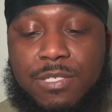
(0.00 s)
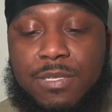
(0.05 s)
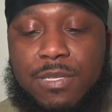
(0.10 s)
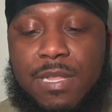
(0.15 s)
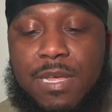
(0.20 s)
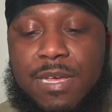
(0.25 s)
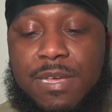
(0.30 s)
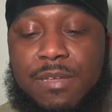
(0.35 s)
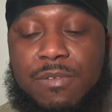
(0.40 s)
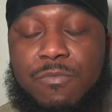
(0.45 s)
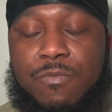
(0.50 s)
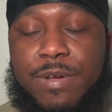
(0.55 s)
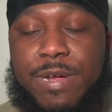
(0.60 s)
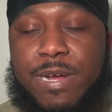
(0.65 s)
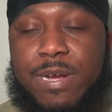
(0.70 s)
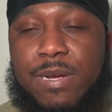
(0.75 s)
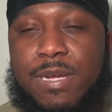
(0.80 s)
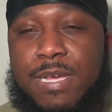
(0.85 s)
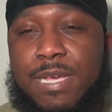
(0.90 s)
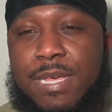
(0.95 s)
line
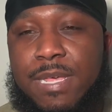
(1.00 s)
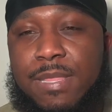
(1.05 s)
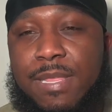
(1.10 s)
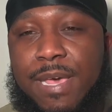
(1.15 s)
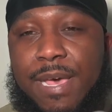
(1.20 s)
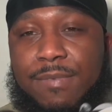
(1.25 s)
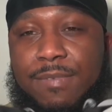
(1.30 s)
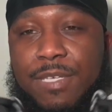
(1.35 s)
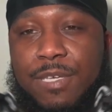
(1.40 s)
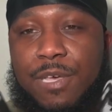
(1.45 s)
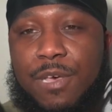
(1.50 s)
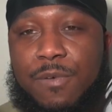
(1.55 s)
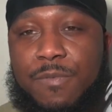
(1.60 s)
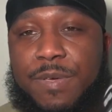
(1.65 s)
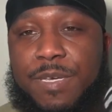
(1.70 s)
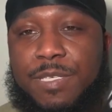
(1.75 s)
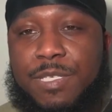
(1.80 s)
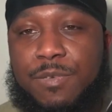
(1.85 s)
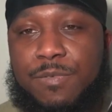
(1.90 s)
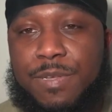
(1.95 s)
where they have to go
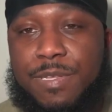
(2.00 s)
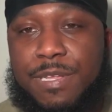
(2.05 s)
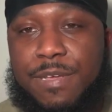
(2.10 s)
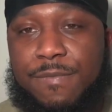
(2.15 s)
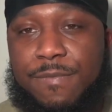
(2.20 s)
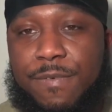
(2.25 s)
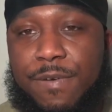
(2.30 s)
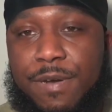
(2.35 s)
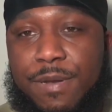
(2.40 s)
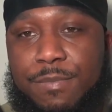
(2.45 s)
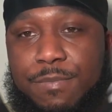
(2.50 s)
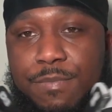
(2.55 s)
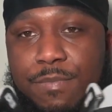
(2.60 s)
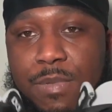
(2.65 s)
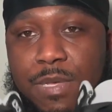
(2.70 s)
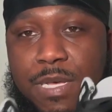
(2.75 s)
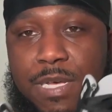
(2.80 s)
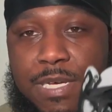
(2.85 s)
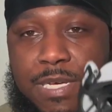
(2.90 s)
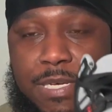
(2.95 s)
into a different
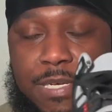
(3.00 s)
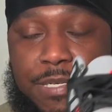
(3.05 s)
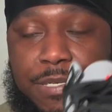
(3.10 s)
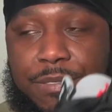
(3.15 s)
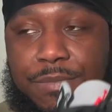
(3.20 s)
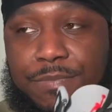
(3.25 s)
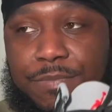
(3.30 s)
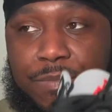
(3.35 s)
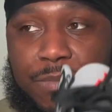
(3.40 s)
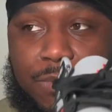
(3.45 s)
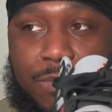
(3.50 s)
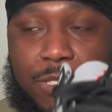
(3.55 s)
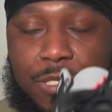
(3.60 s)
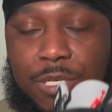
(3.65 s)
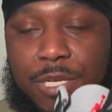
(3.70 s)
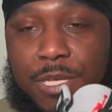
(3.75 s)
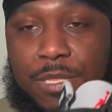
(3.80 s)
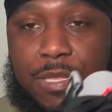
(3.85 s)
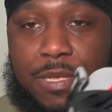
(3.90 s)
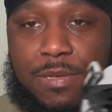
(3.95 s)

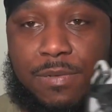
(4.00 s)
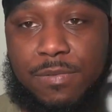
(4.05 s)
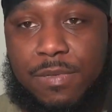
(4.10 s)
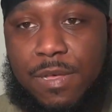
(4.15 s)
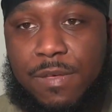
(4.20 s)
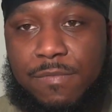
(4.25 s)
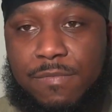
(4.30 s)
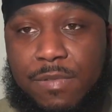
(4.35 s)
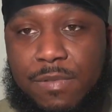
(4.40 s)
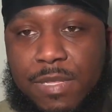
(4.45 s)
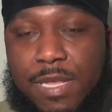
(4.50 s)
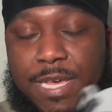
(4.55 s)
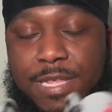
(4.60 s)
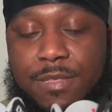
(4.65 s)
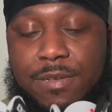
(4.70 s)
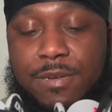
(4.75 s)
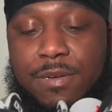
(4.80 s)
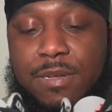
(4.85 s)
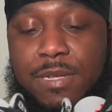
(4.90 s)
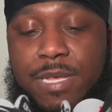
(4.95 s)
sheath of
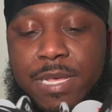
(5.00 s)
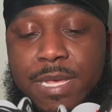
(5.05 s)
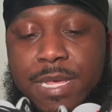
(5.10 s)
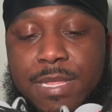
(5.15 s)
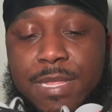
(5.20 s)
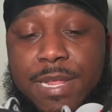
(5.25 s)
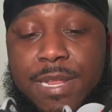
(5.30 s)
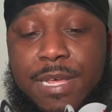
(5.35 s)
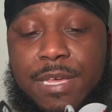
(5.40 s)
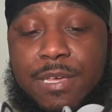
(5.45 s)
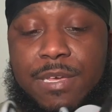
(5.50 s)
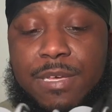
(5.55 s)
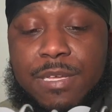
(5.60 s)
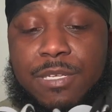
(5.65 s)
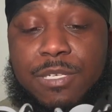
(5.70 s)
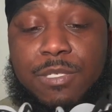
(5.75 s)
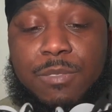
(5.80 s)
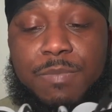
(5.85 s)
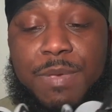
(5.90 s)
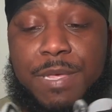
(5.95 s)
leather, and it could
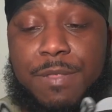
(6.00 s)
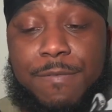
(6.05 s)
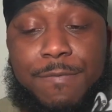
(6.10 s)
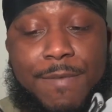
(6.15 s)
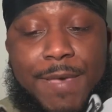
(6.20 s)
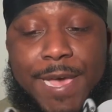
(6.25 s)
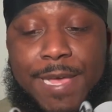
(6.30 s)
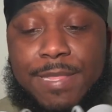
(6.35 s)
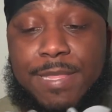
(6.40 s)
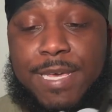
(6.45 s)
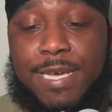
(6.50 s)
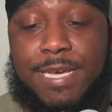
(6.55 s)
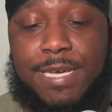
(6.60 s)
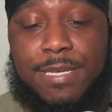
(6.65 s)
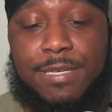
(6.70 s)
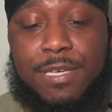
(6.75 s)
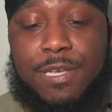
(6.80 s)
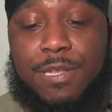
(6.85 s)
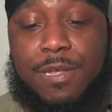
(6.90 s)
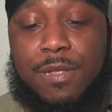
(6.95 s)
just be the fact that,
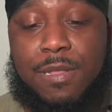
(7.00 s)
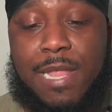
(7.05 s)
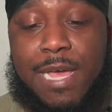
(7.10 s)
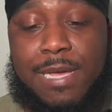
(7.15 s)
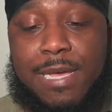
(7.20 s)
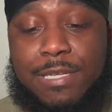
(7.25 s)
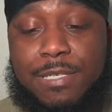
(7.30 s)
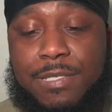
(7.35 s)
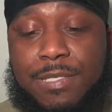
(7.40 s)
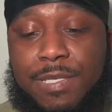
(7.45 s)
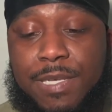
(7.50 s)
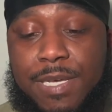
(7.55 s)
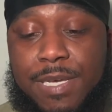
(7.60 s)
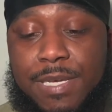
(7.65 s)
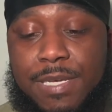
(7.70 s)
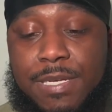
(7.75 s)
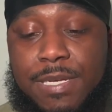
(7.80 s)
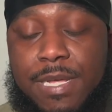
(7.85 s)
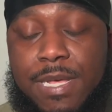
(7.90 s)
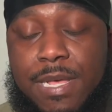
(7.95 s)
you know, like I just
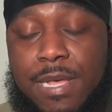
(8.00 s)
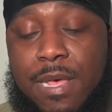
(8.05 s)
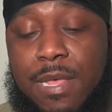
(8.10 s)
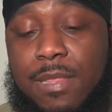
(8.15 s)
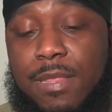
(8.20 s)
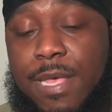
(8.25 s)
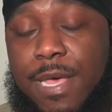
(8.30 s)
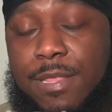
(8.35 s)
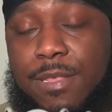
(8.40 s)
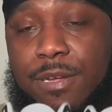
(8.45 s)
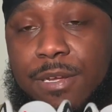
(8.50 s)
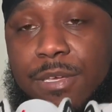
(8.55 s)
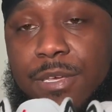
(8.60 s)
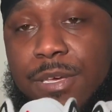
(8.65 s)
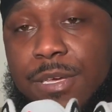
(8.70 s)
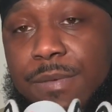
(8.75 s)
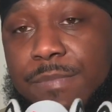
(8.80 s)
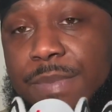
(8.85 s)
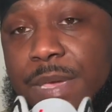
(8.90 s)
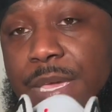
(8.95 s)
said, leather
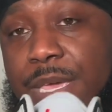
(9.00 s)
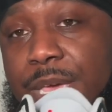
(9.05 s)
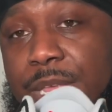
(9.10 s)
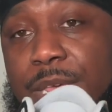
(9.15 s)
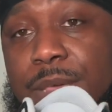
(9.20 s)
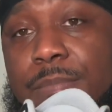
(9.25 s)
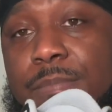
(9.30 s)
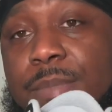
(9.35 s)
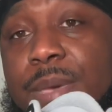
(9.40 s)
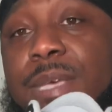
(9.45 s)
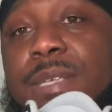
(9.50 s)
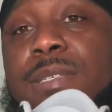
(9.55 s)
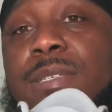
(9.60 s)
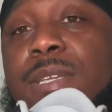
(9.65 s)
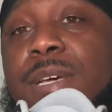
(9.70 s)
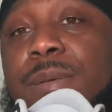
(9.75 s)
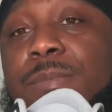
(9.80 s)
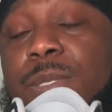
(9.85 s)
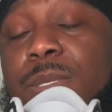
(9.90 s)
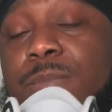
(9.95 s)
could be getting mixed
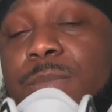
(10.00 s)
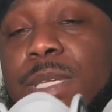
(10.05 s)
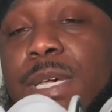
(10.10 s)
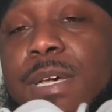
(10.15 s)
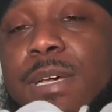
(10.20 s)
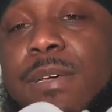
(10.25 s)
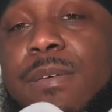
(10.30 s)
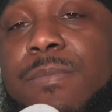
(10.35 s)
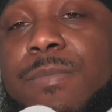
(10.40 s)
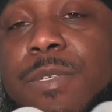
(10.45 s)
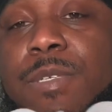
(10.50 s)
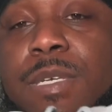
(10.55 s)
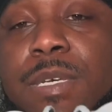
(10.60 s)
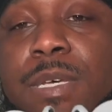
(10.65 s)
up sometimes.